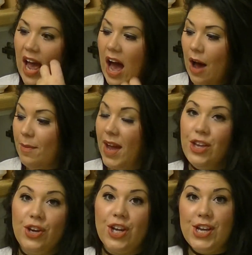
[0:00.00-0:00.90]

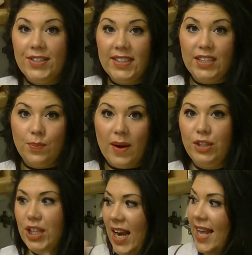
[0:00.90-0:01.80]
And you can use this as well
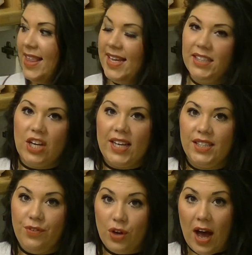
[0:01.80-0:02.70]
to clean the insides
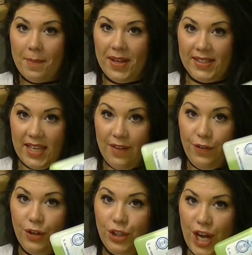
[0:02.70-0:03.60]
of your cupboards
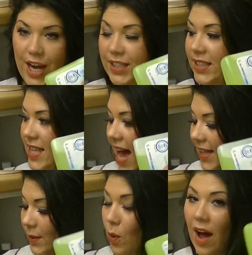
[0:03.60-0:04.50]
if you choose. So
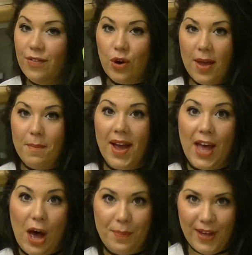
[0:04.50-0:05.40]
that's what I've got in my
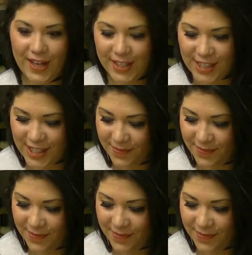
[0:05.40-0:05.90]
cupboard.